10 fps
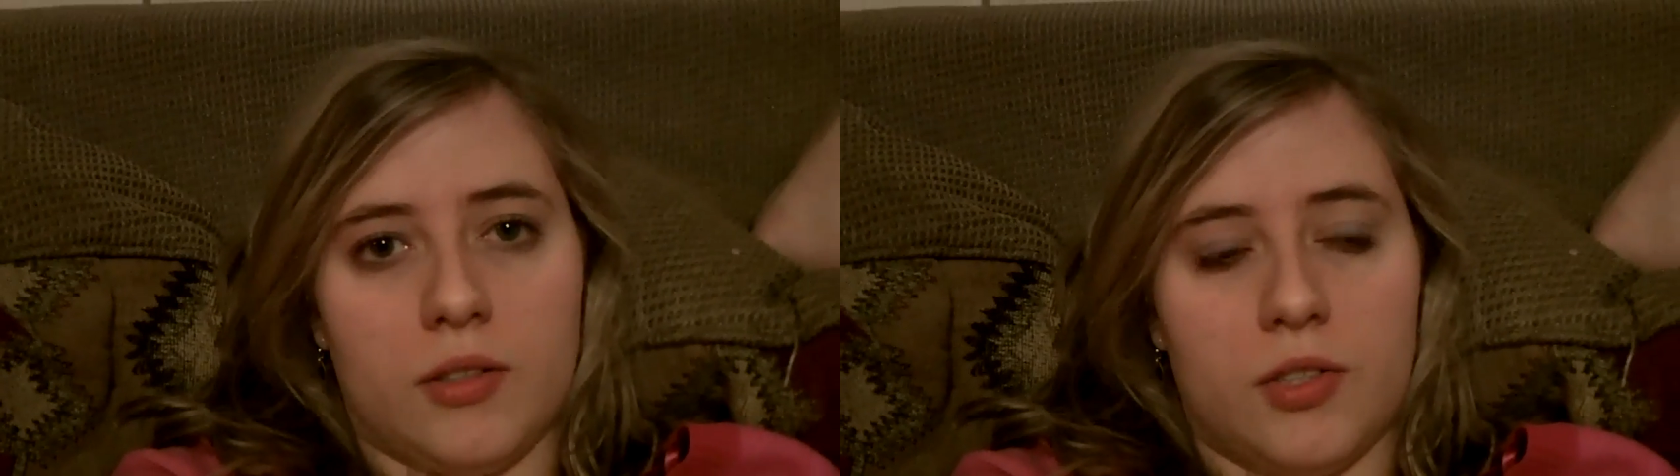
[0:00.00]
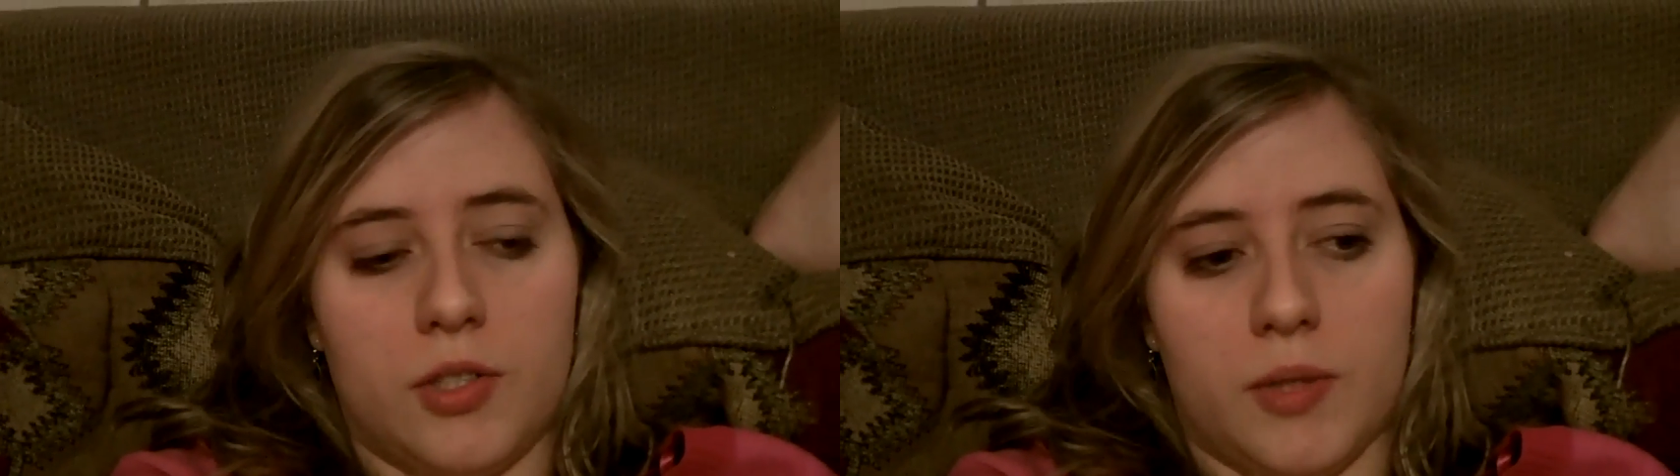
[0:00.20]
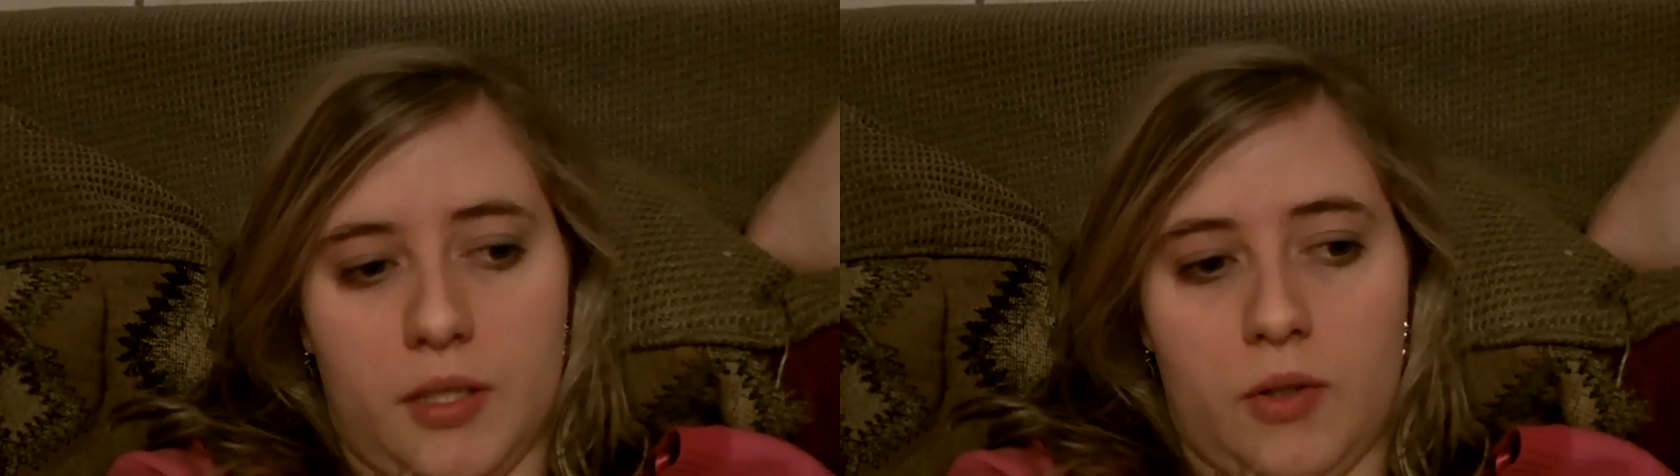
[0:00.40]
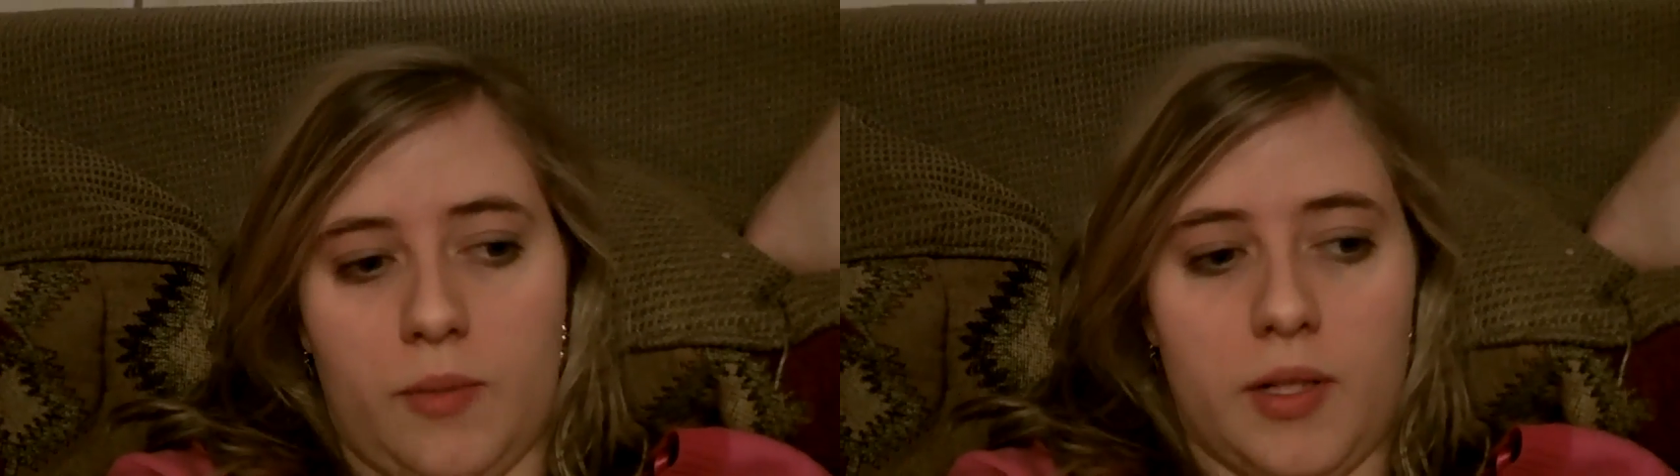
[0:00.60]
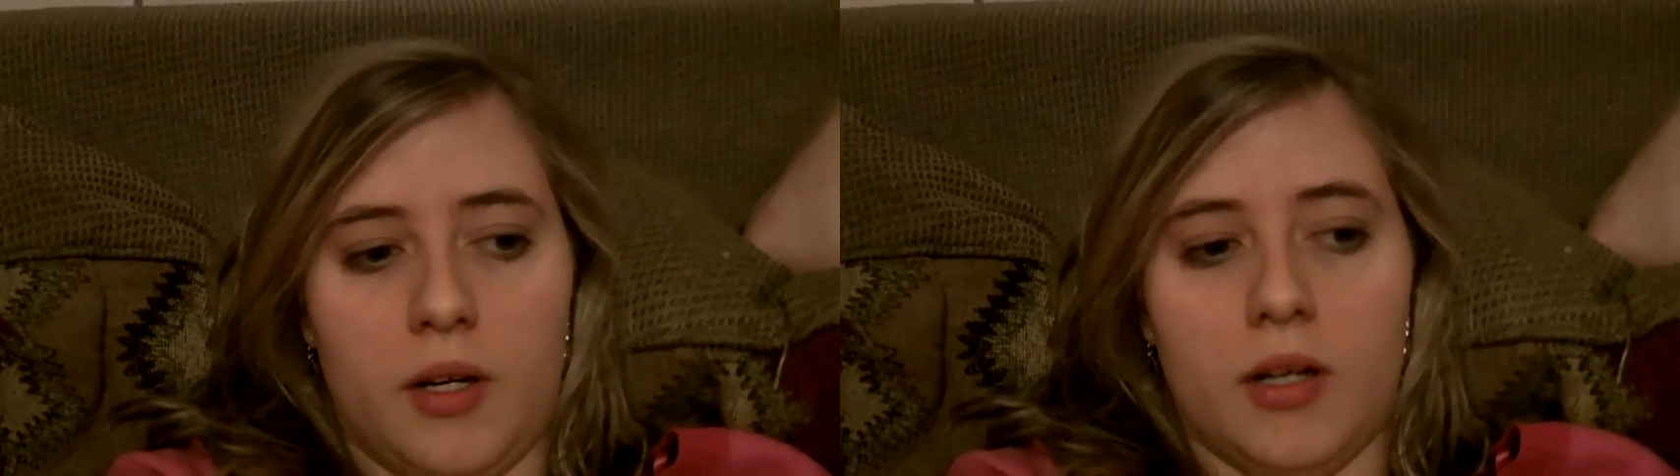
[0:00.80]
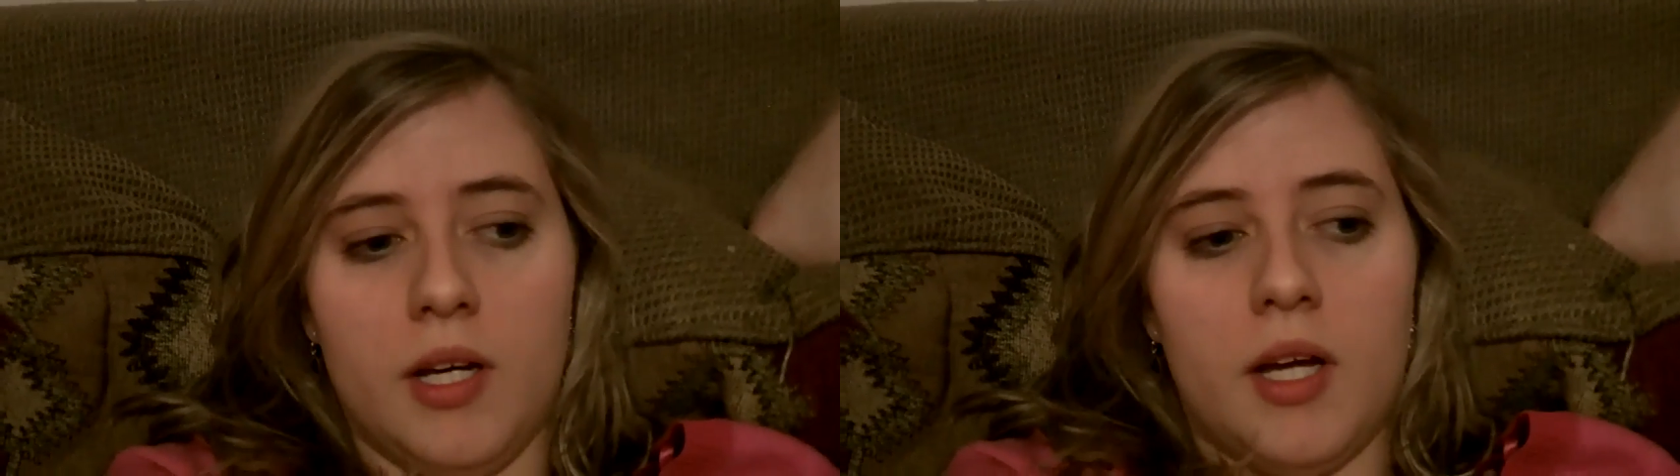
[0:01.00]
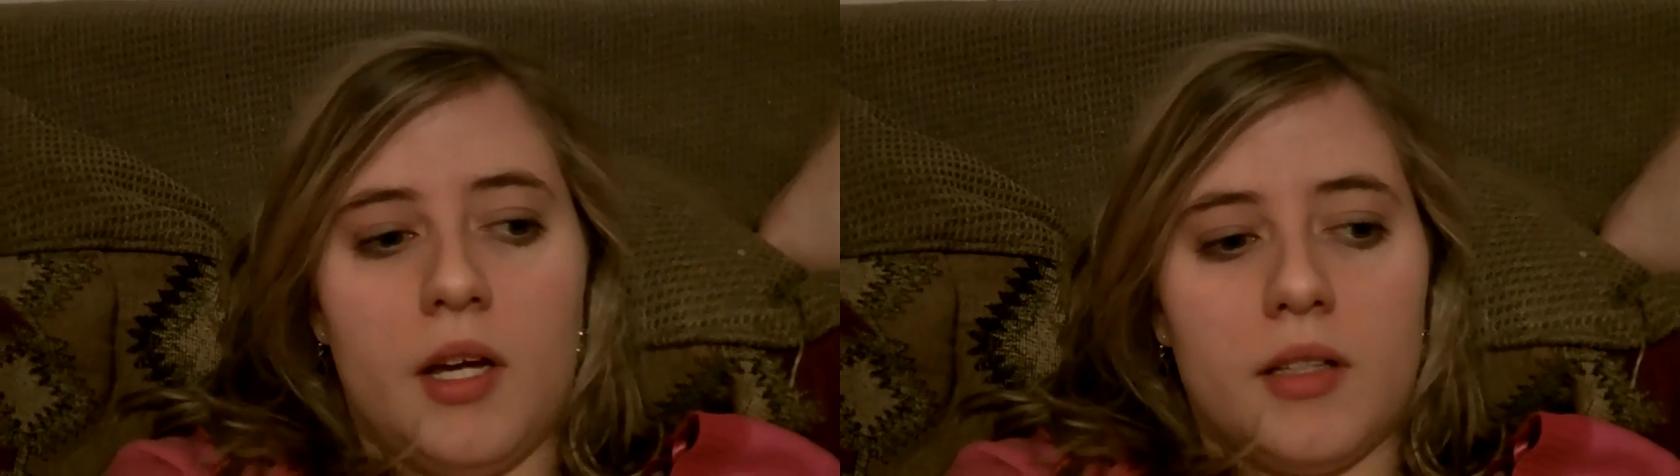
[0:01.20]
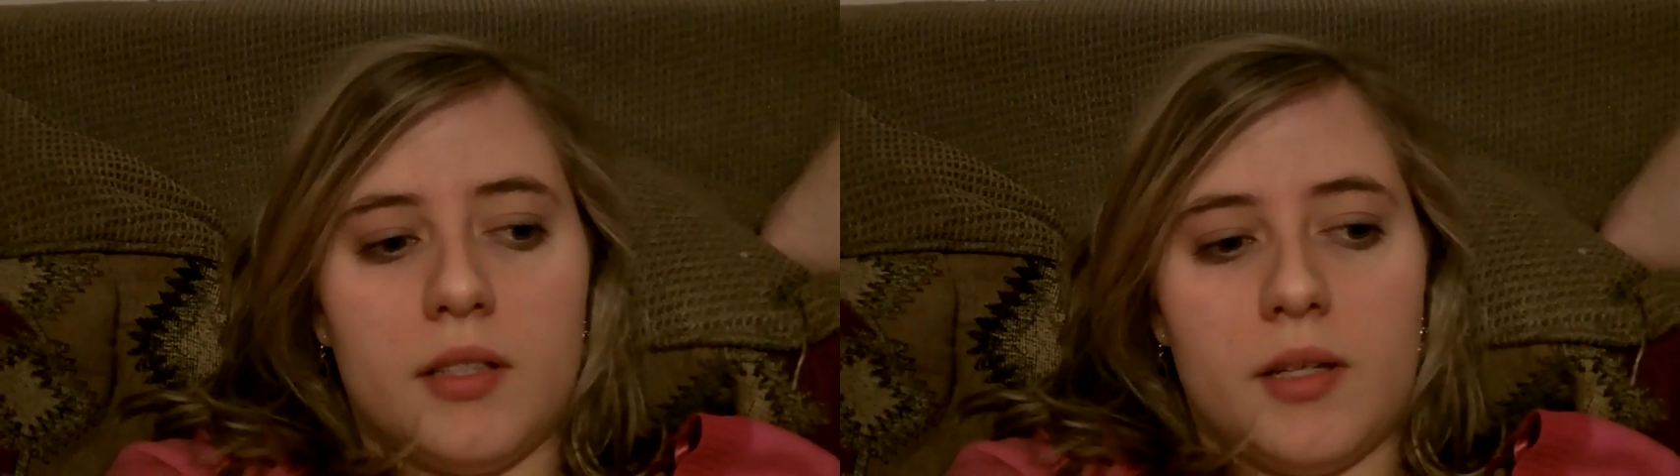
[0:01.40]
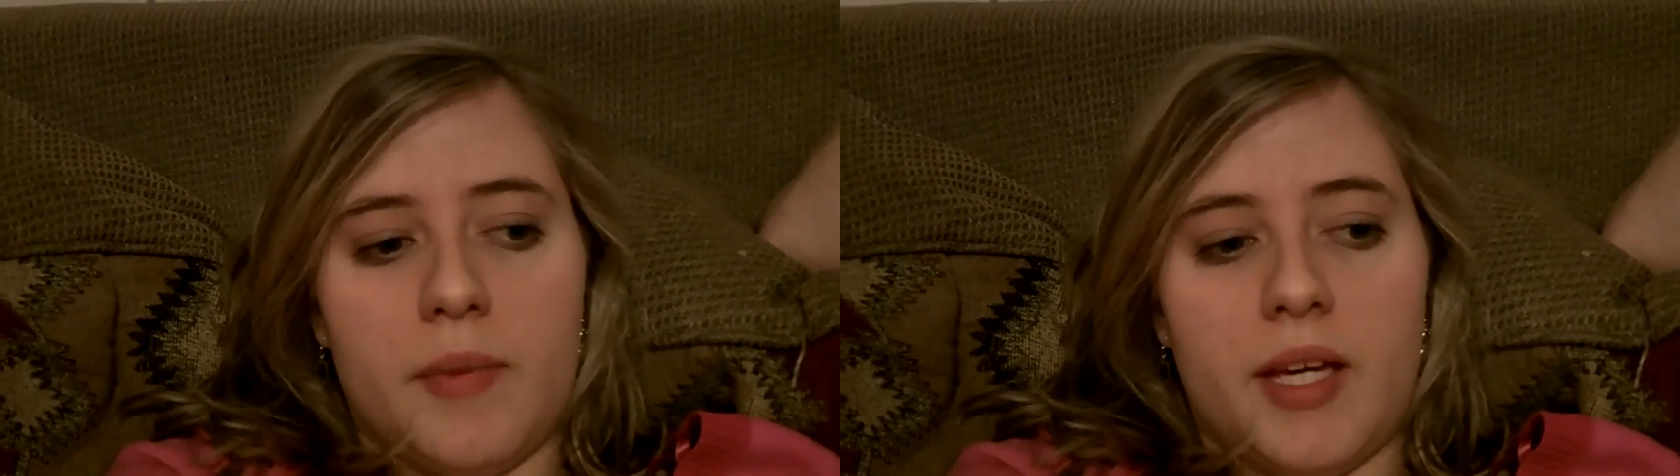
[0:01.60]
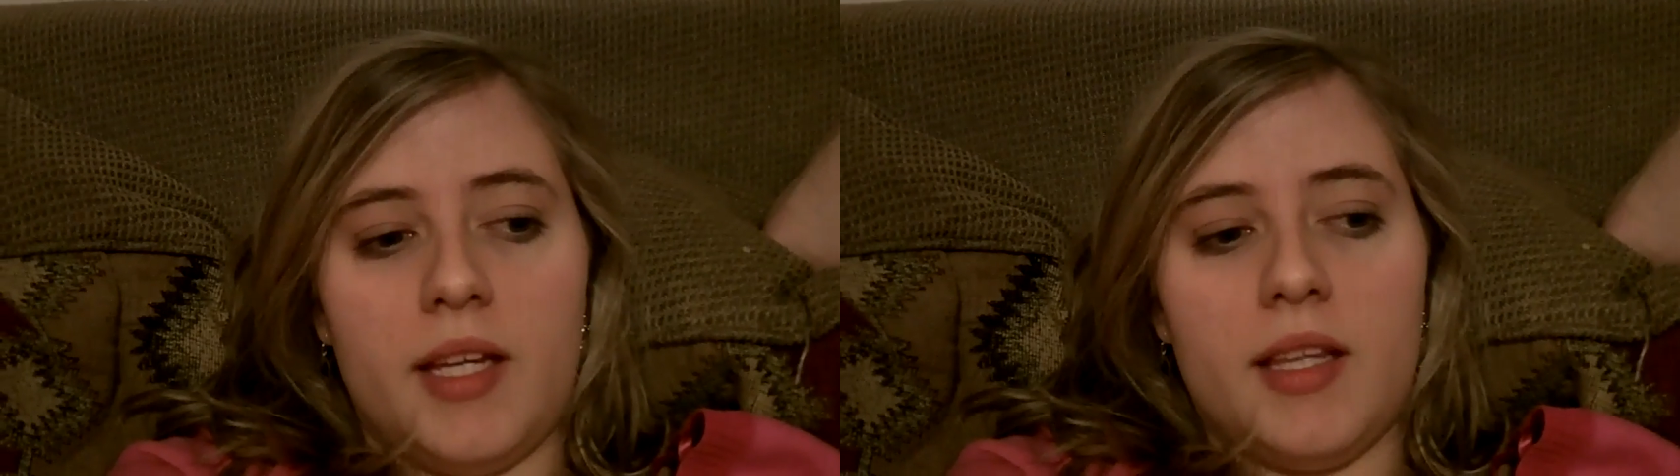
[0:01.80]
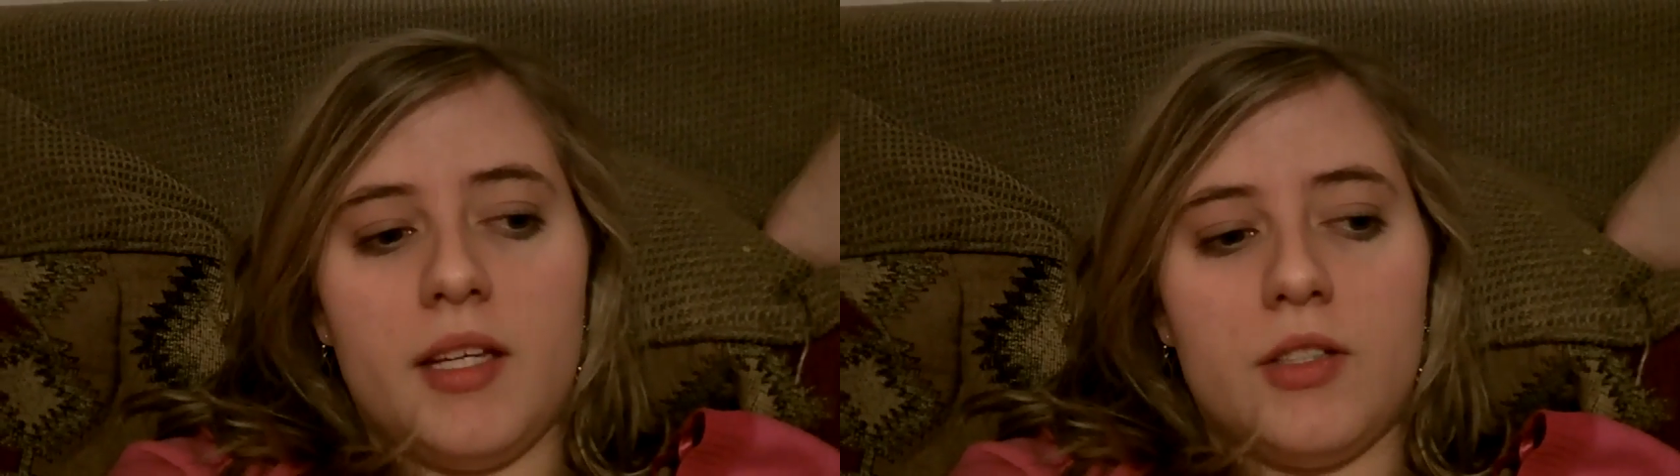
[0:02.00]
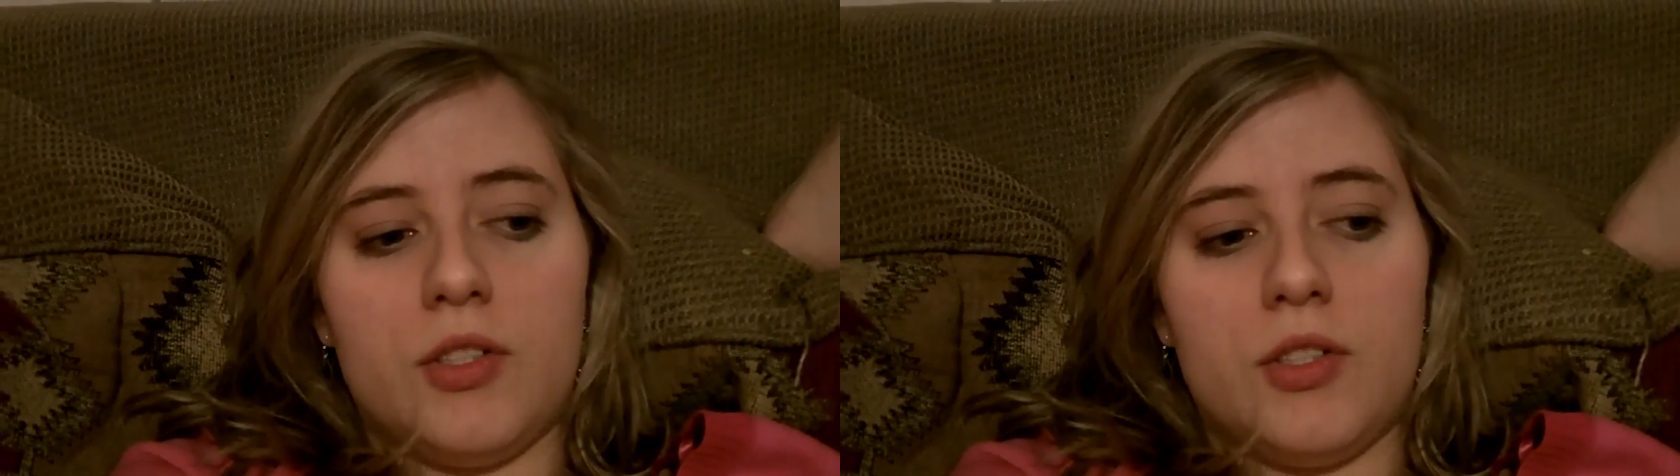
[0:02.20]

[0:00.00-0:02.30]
so she wasn't home at all to like make anything.